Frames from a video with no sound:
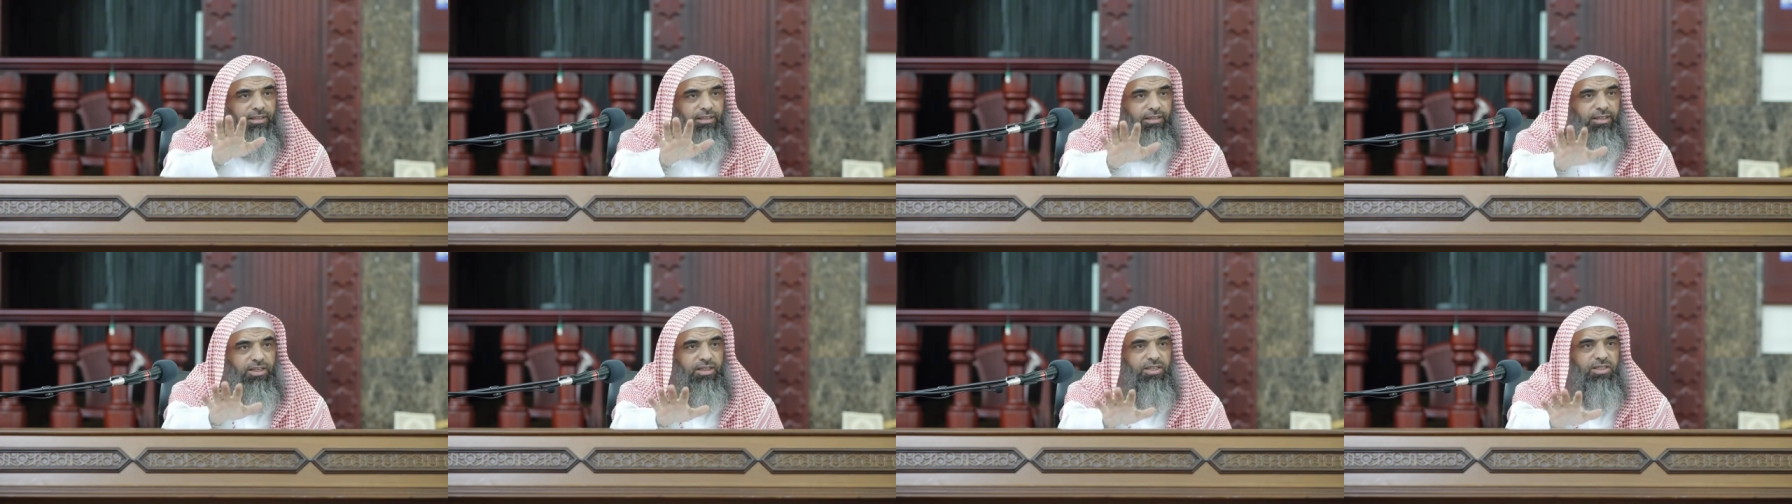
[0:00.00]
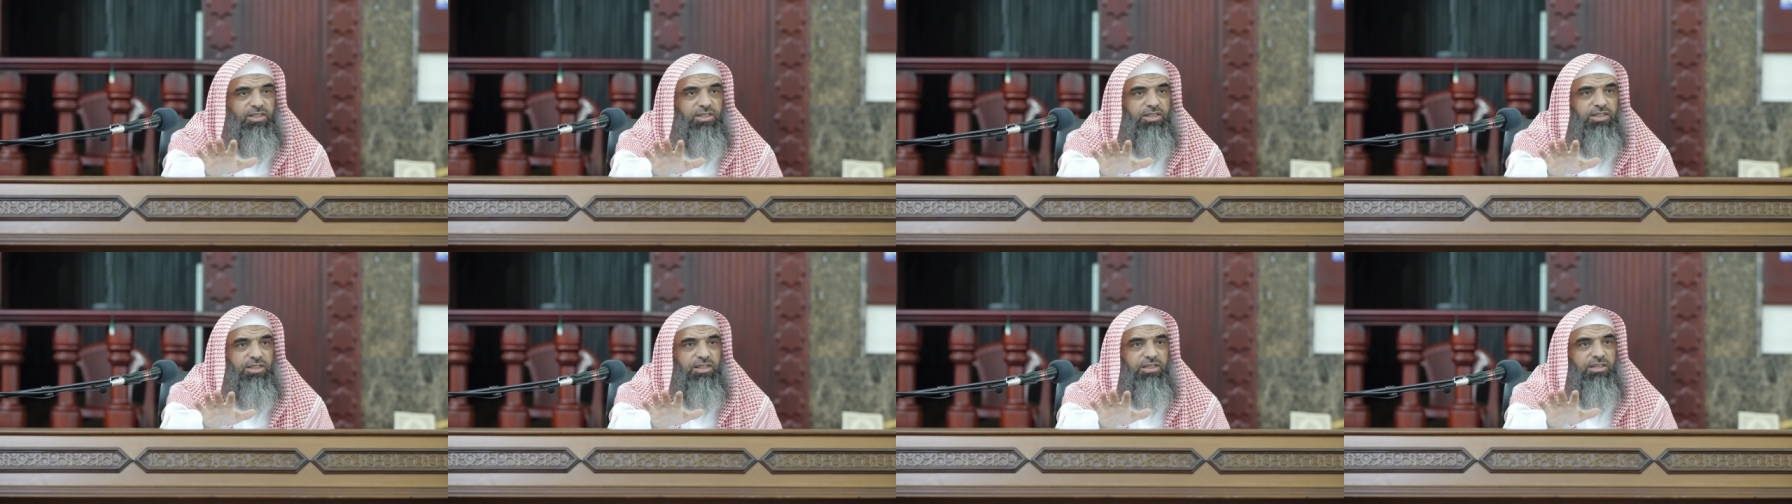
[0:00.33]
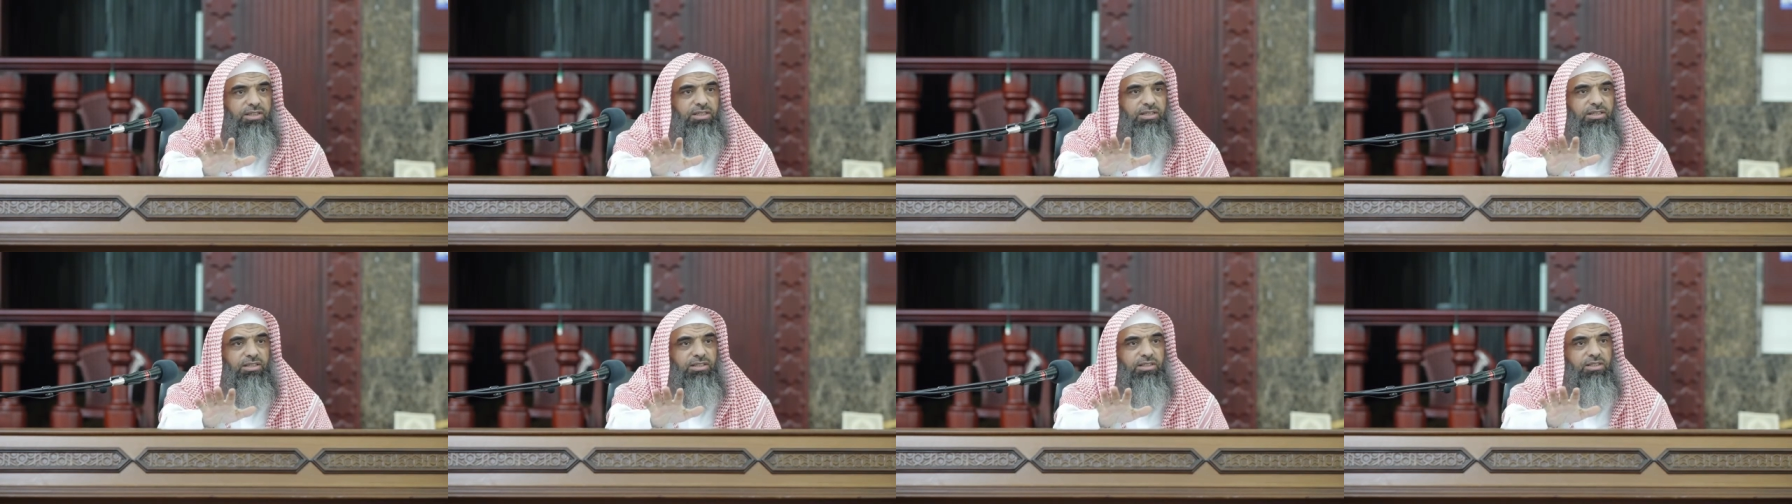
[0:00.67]
this
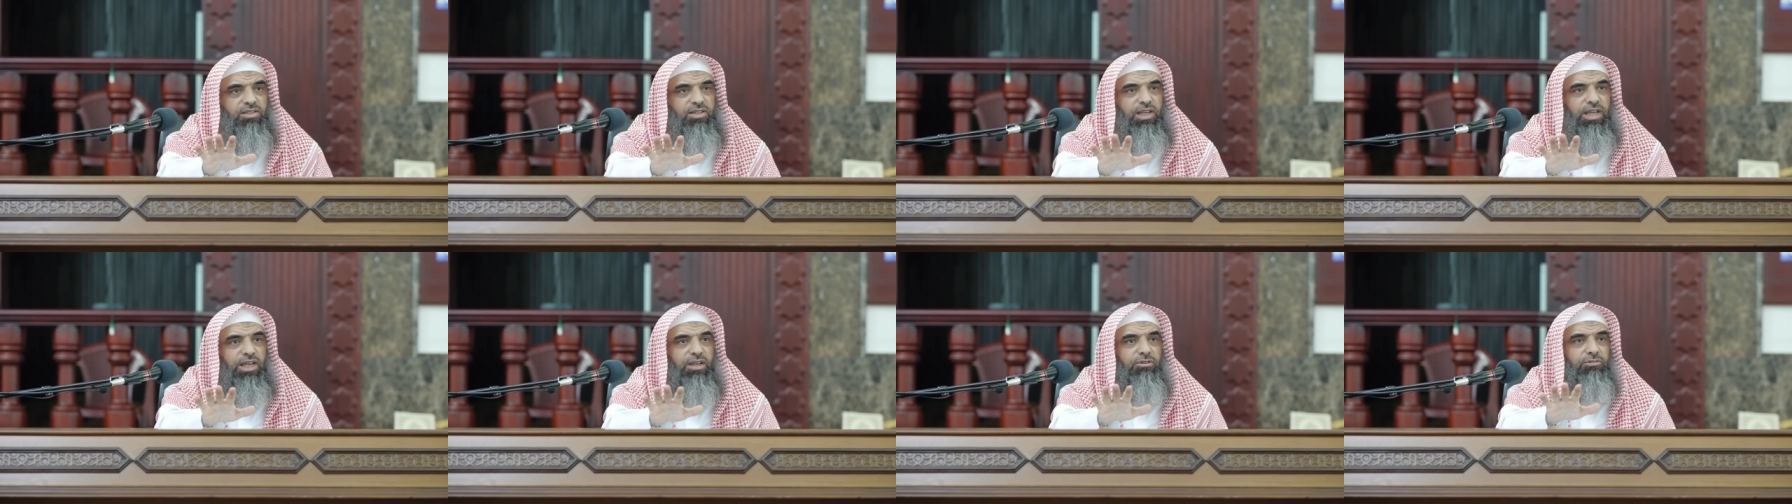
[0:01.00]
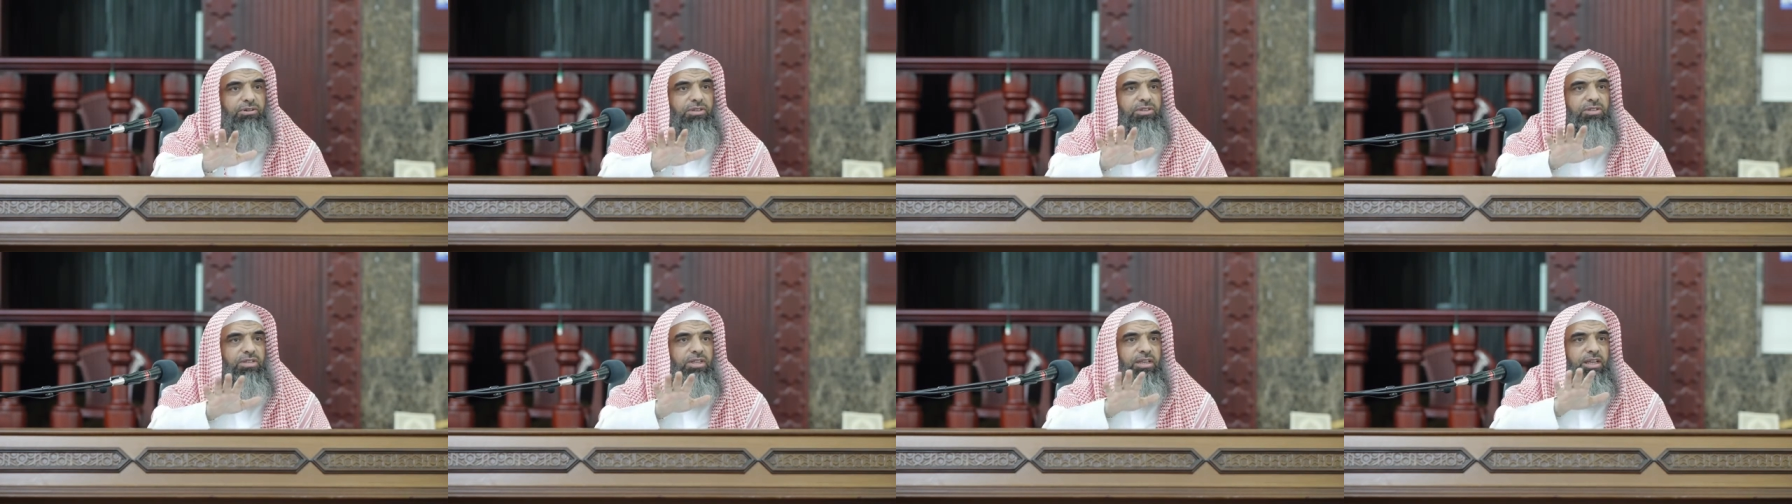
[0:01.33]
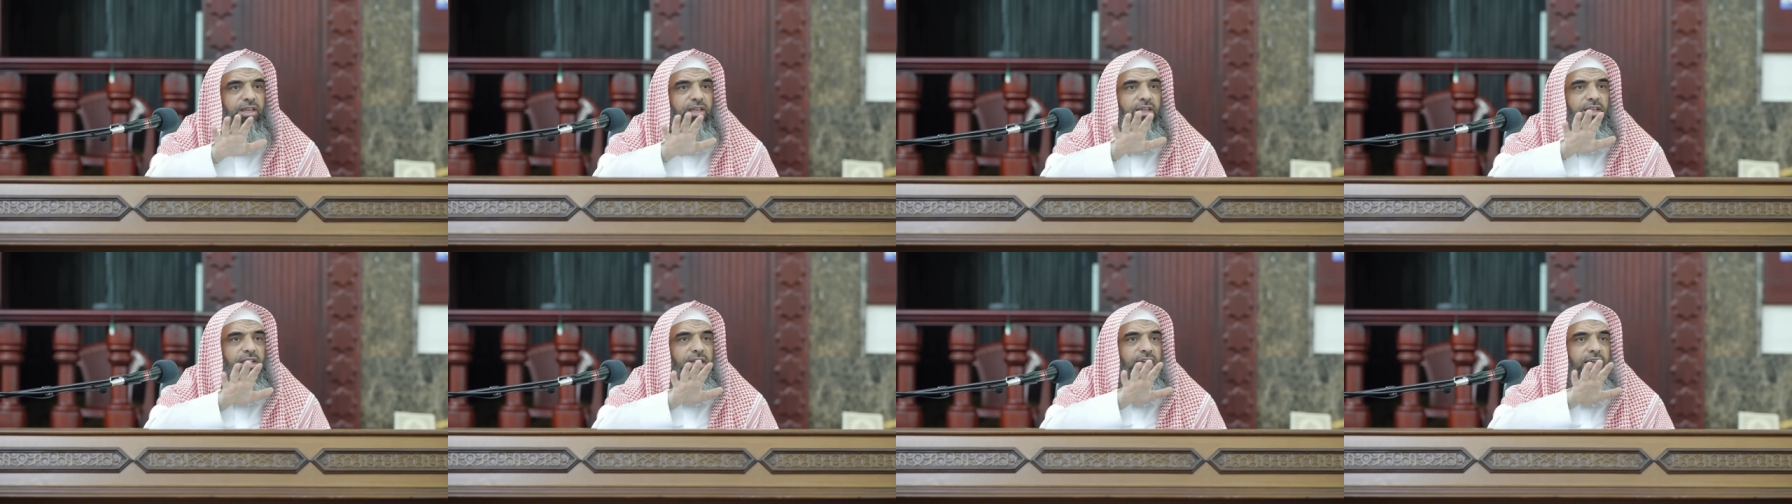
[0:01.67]
sacred
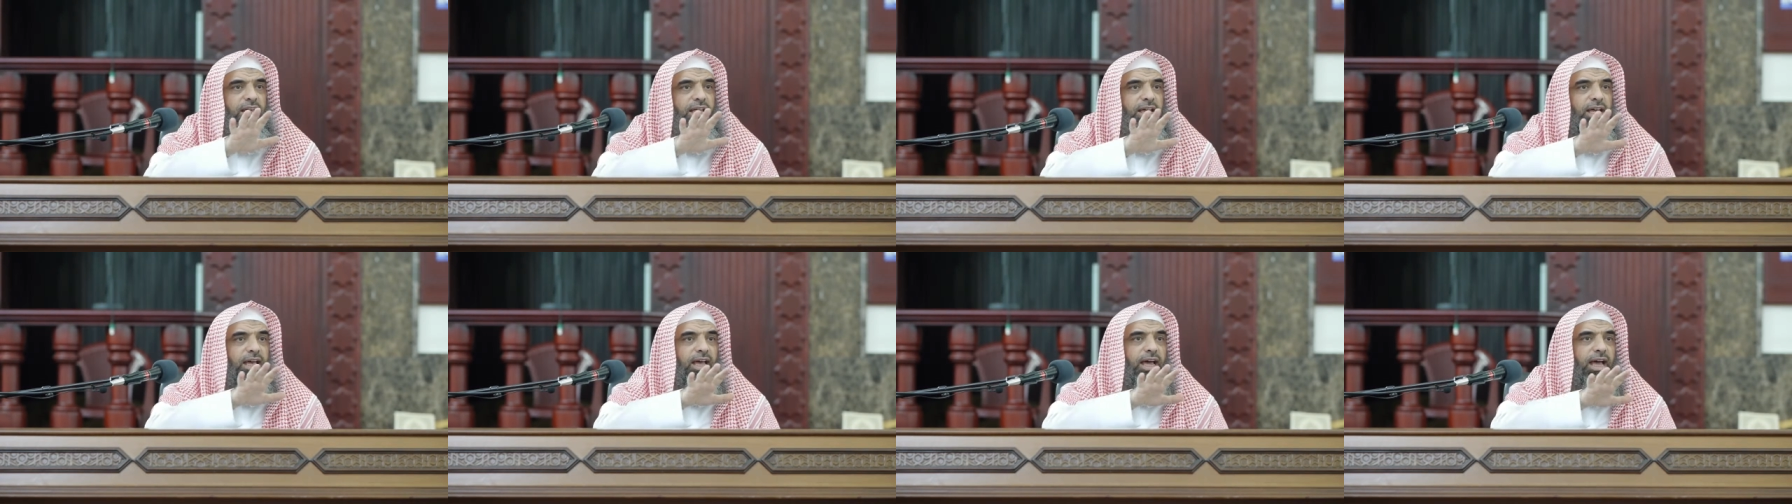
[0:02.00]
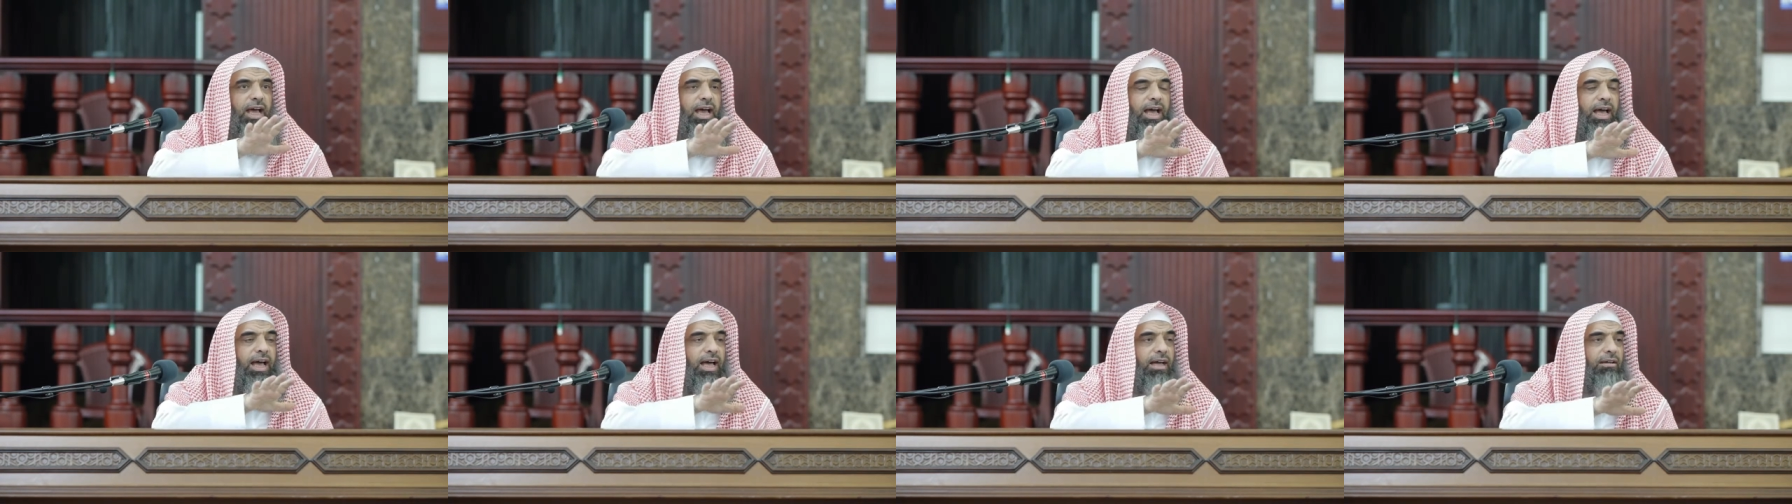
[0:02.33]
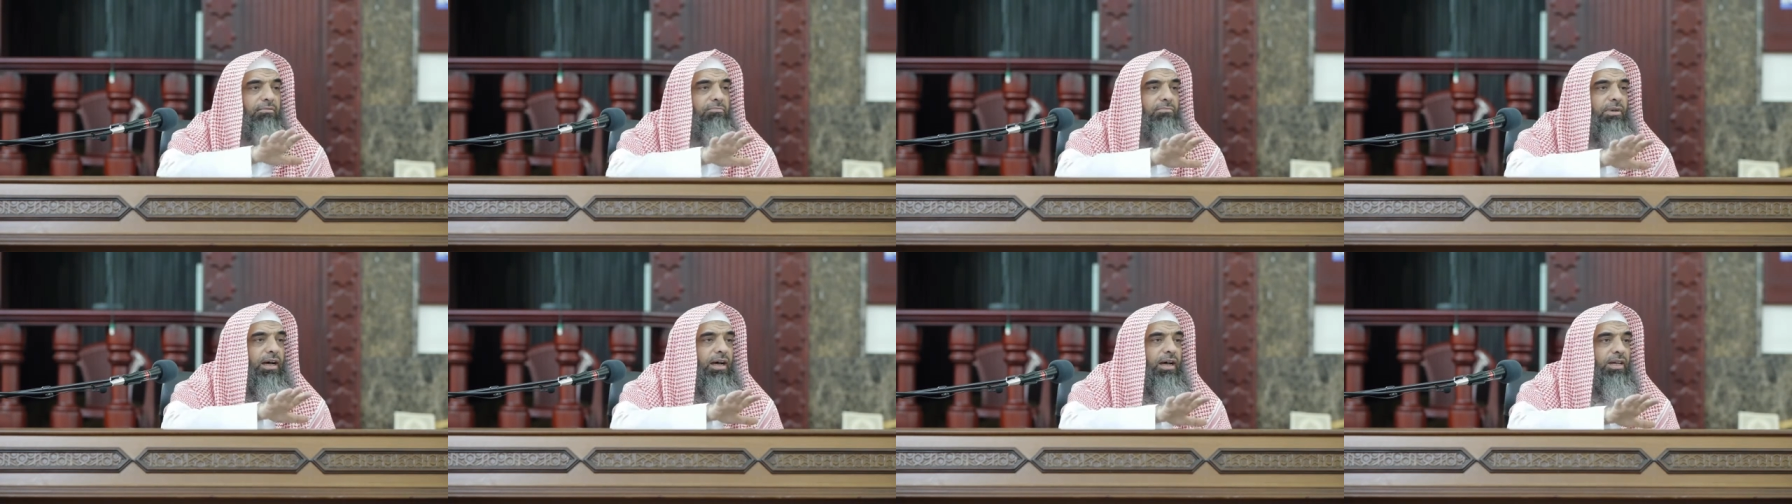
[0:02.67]
city
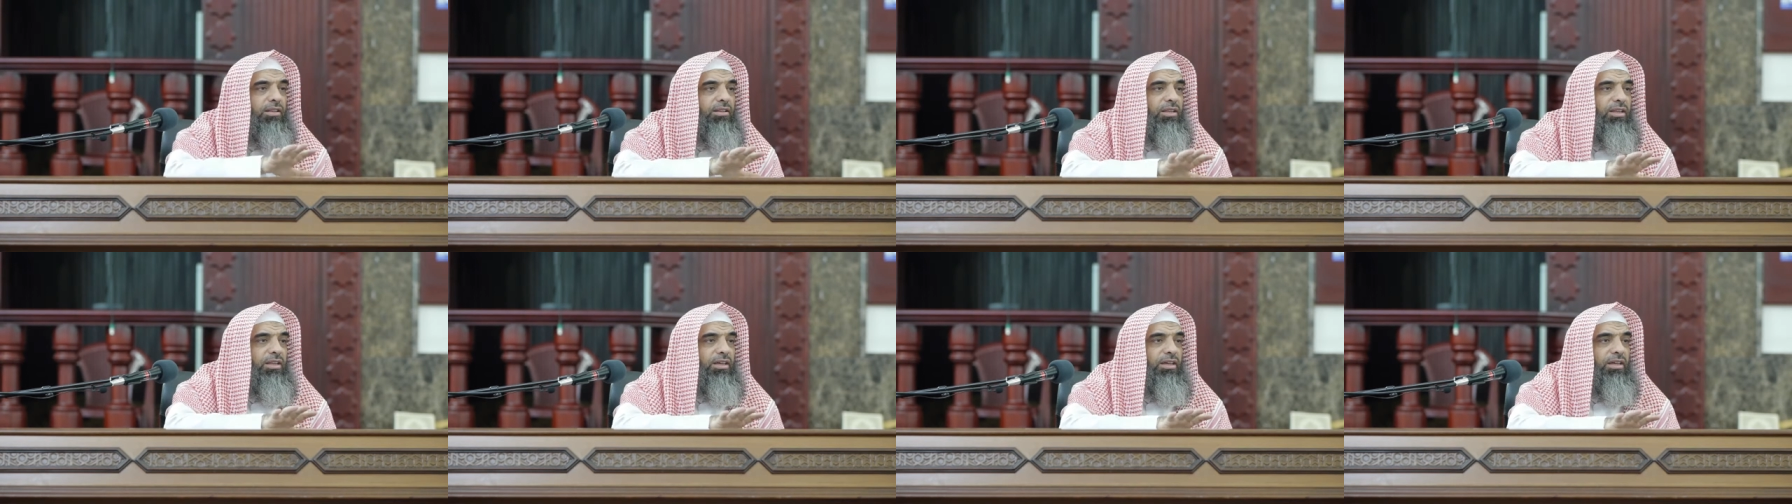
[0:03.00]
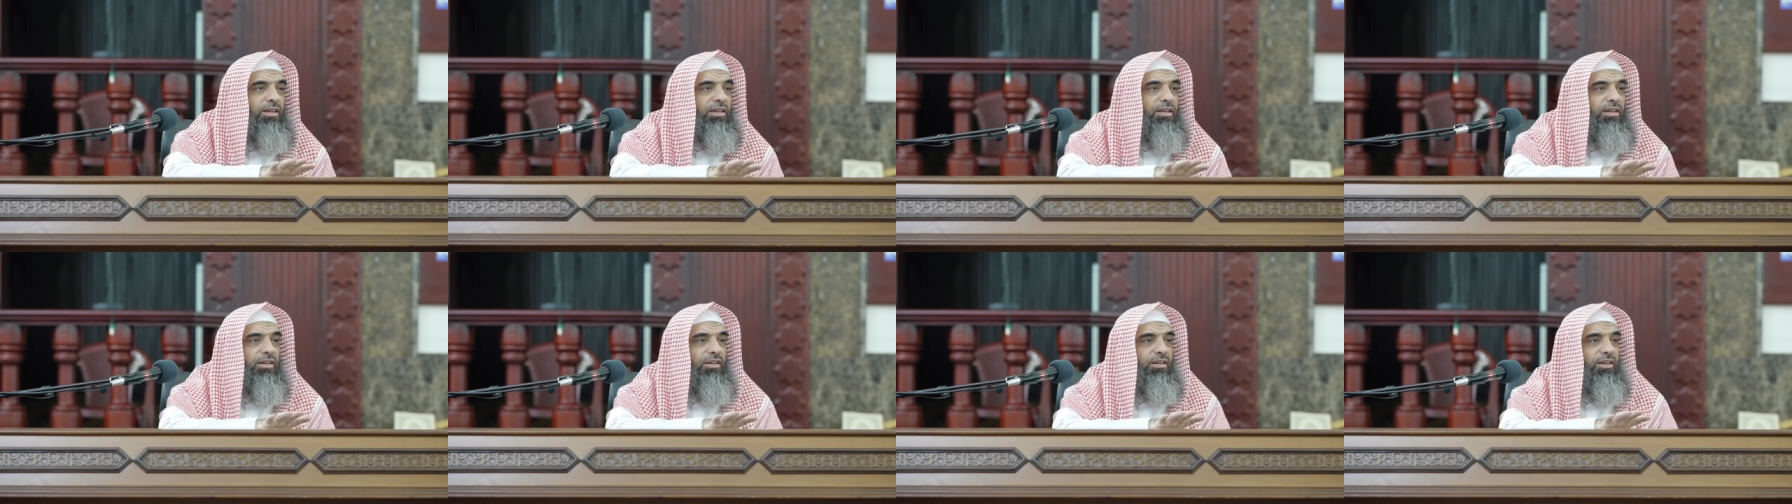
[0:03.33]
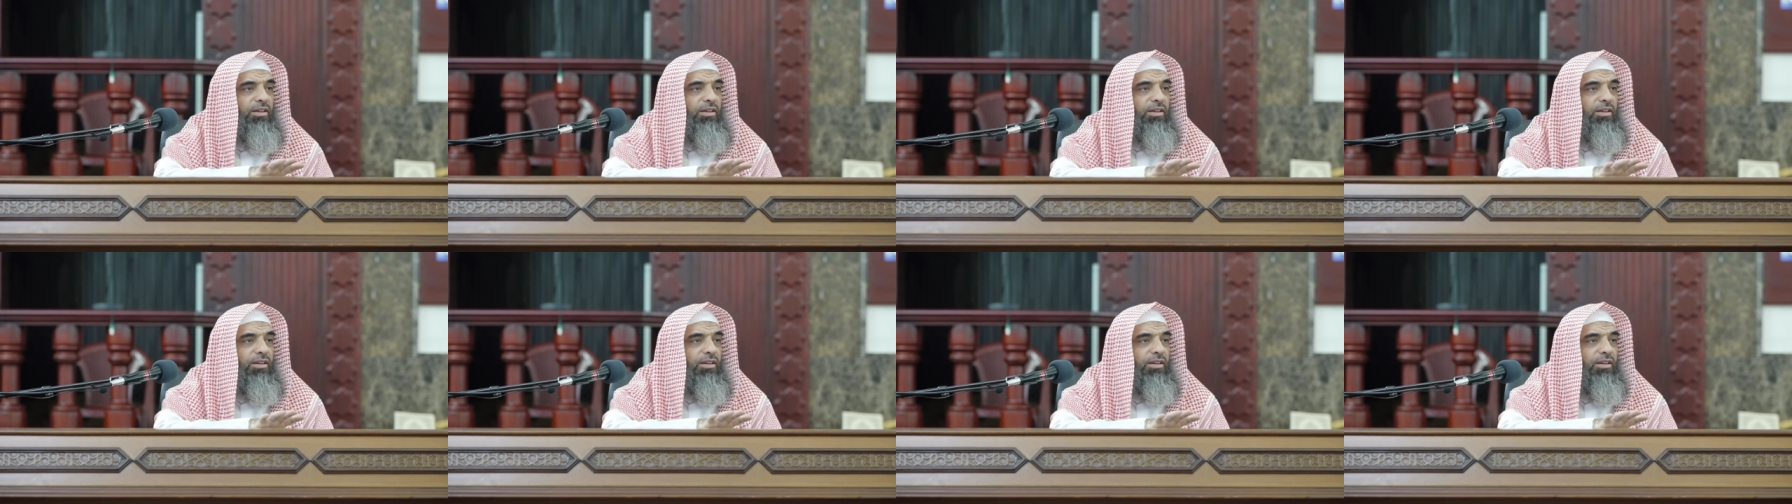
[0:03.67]
and by the